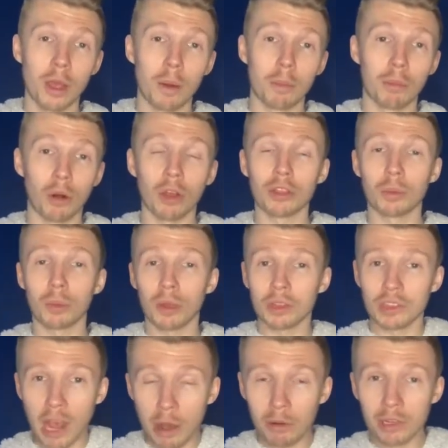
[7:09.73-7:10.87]
brought the ball
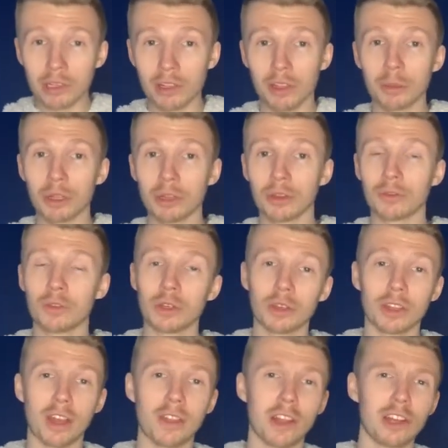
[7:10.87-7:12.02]
down into the middle of the field,
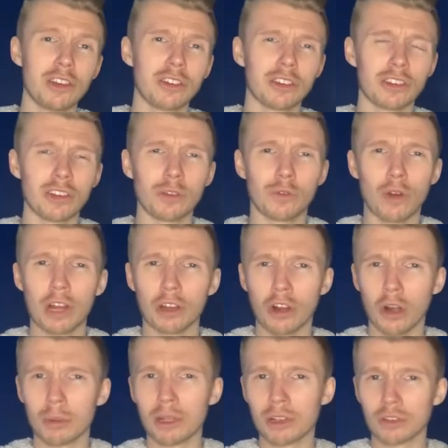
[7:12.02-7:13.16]
and then you just see Fran
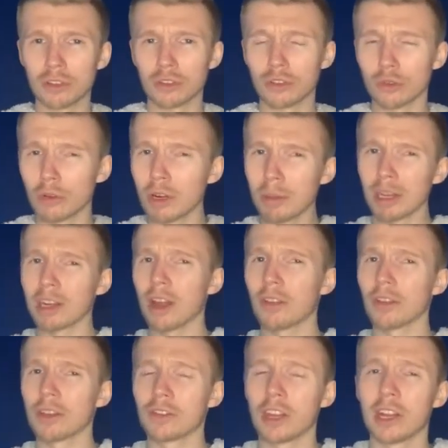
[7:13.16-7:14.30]
Kirby screaming down the
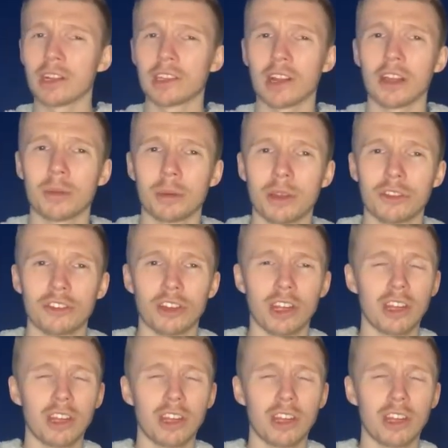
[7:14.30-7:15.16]
left hand side of the pitch.